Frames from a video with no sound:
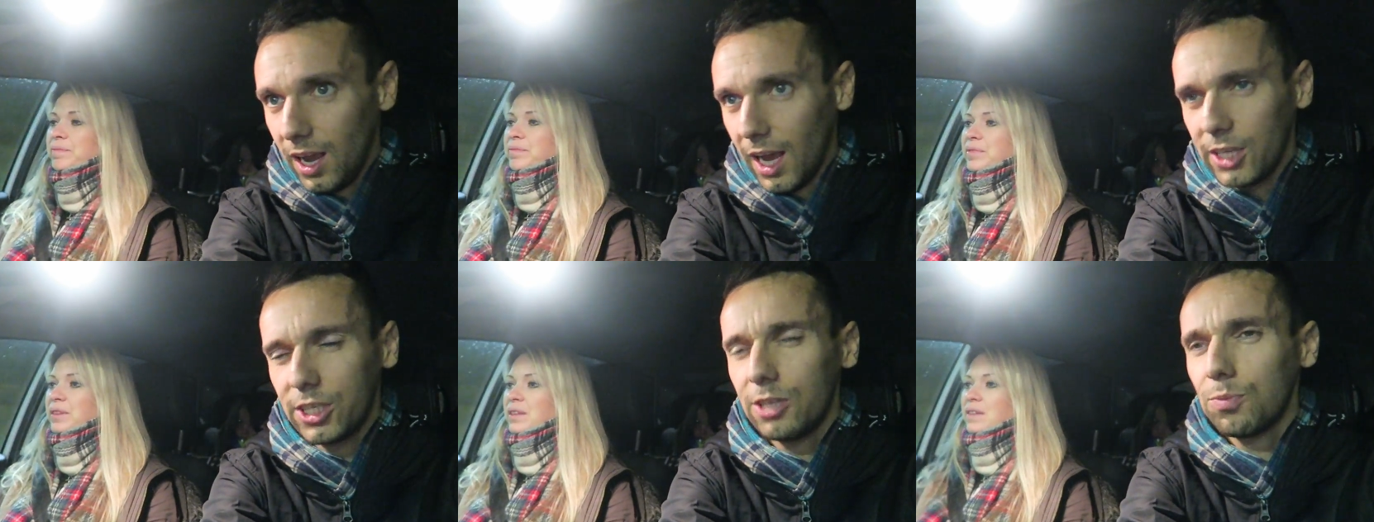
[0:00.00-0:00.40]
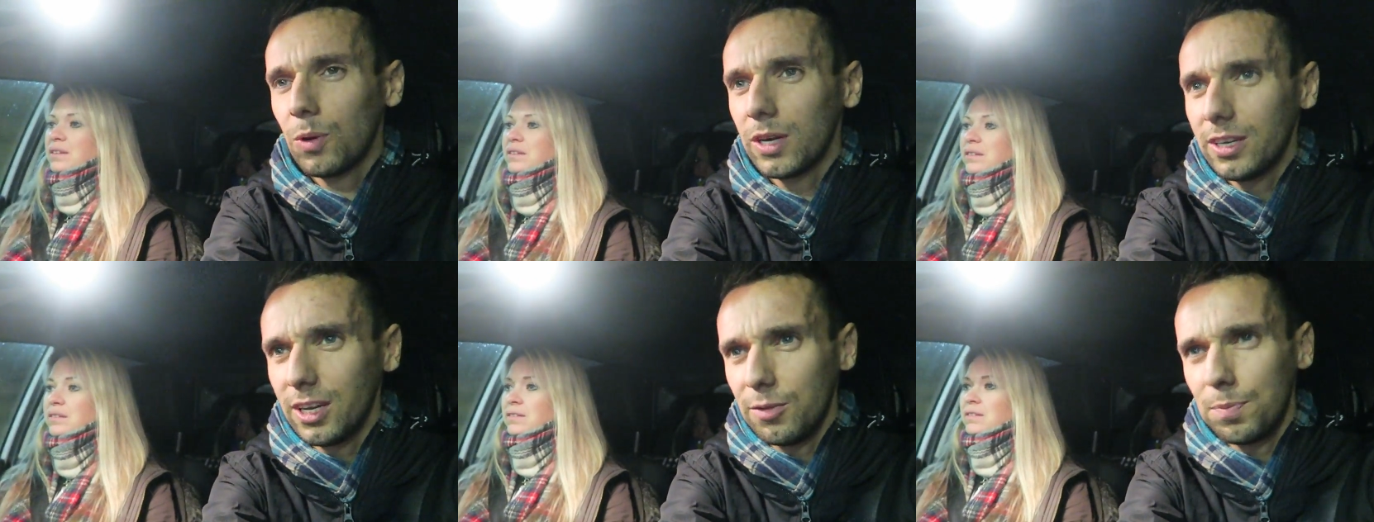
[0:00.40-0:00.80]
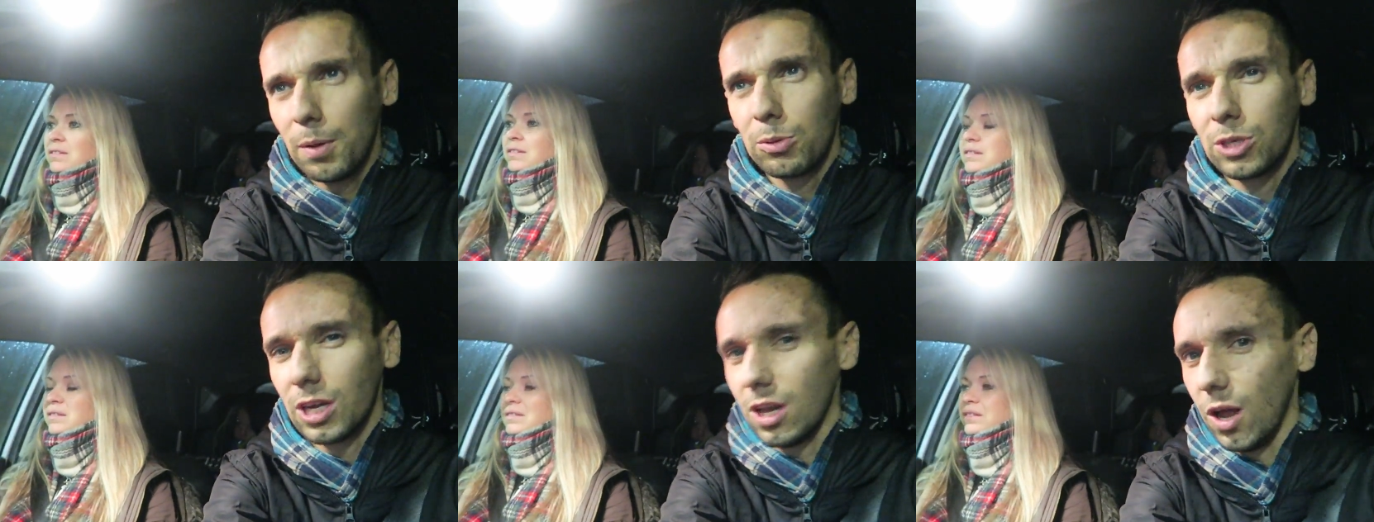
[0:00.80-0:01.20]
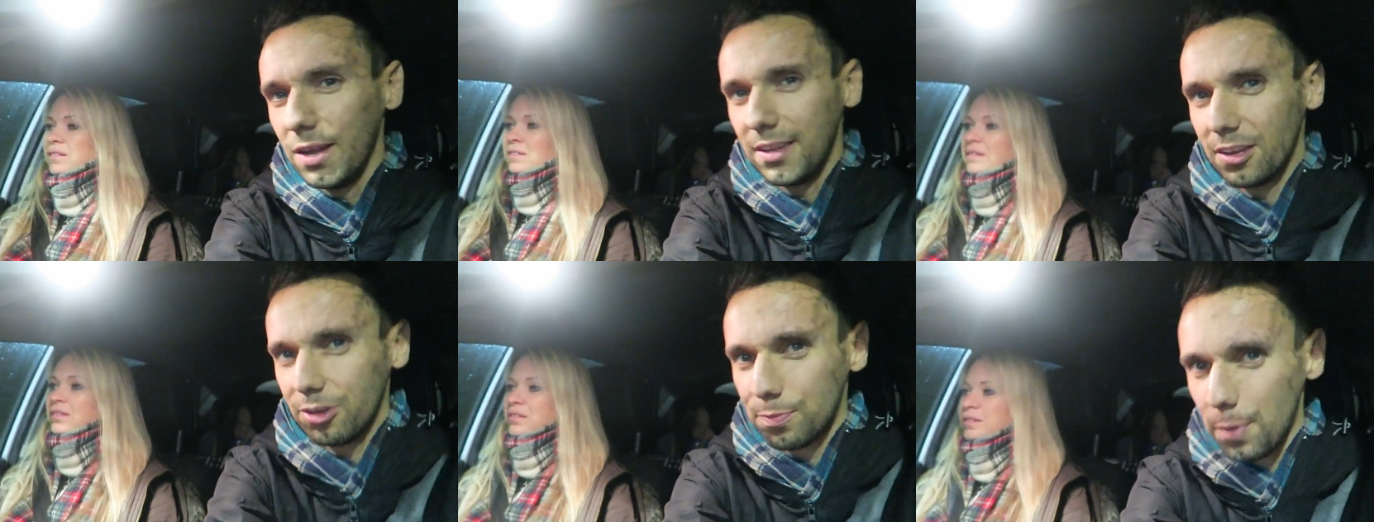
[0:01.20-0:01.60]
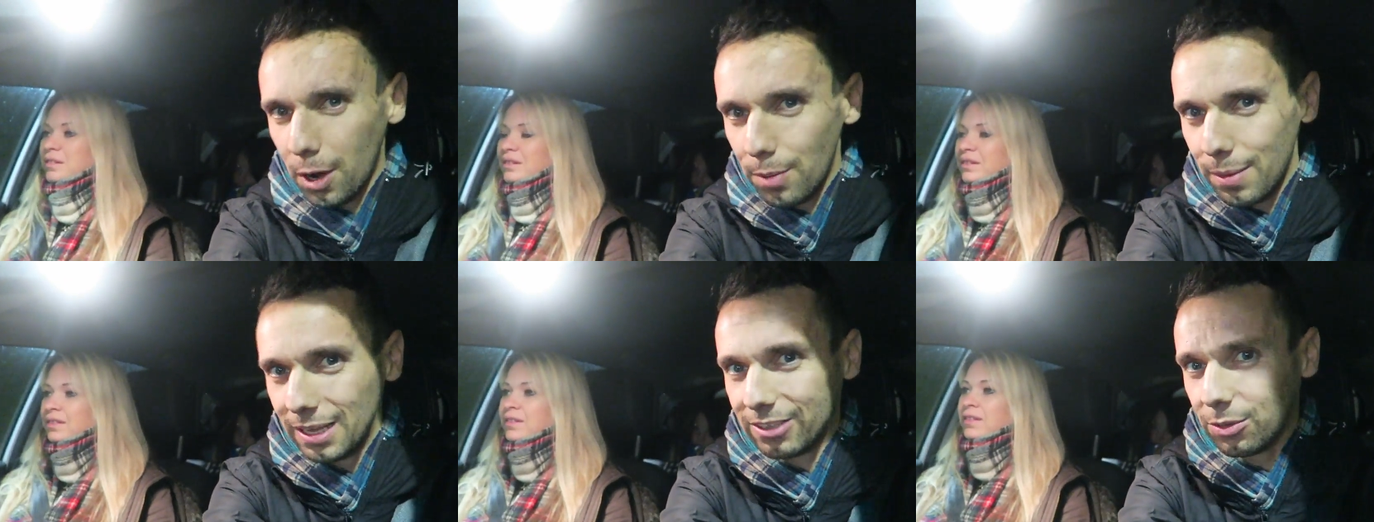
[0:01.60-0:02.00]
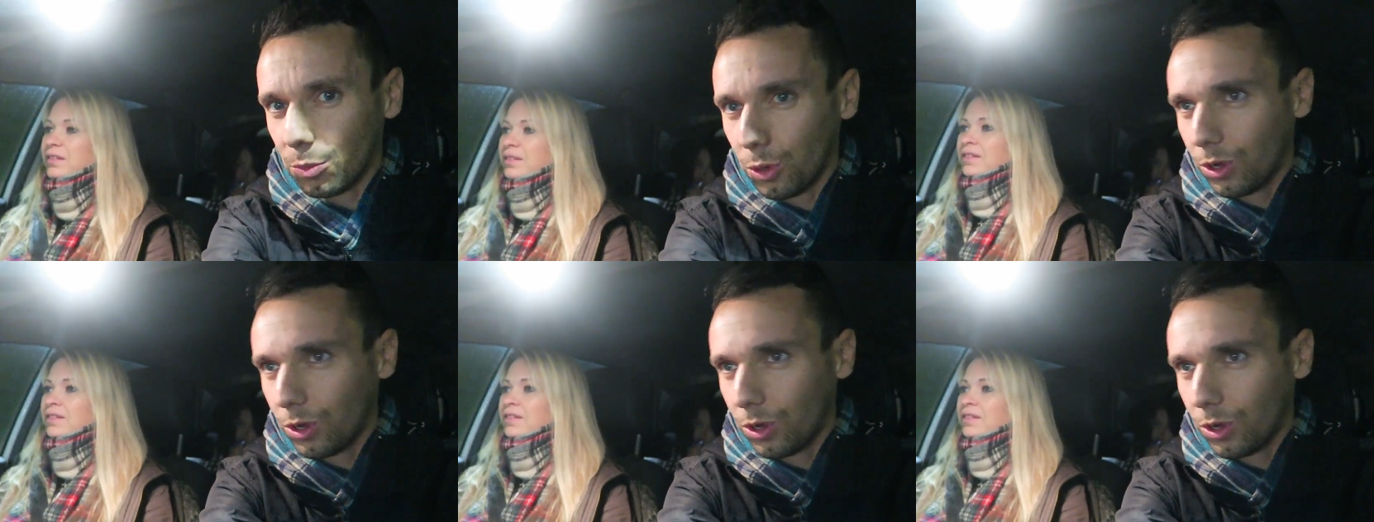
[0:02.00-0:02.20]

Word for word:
Speaker 1: And she's one of these people, she likes experimenting